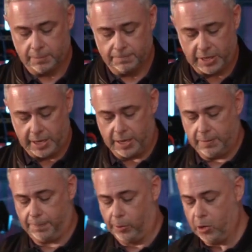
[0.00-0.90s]
They had
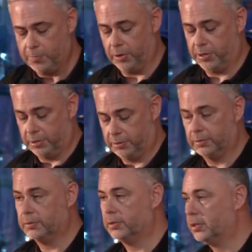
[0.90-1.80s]
employment.
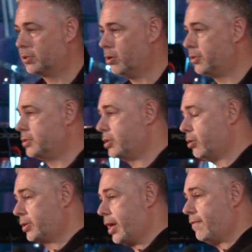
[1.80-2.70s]
God,
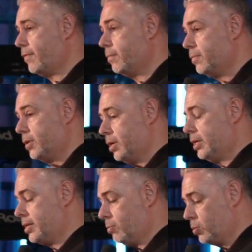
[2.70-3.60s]
God gave them, he
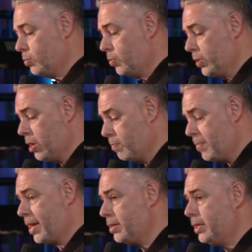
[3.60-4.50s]
said, you know,
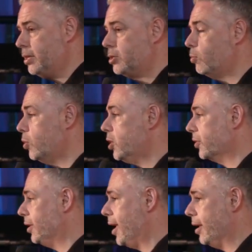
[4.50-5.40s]
man needed to work
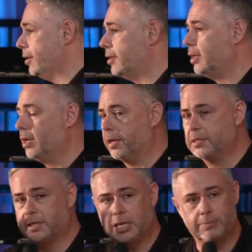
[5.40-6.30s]
the land and to
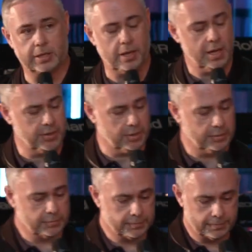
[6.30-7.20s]
keep the garden.
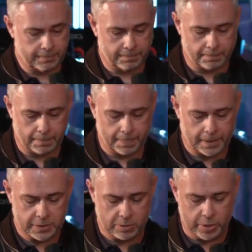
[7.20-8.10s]

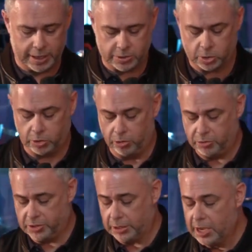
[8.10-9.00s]
So he had
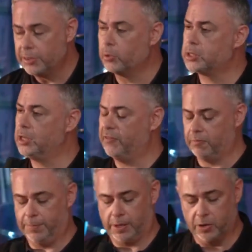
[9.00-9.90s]
security. There was love
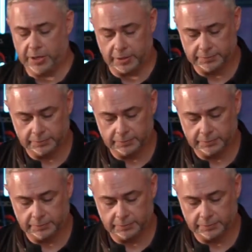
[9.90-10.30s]
and belonging.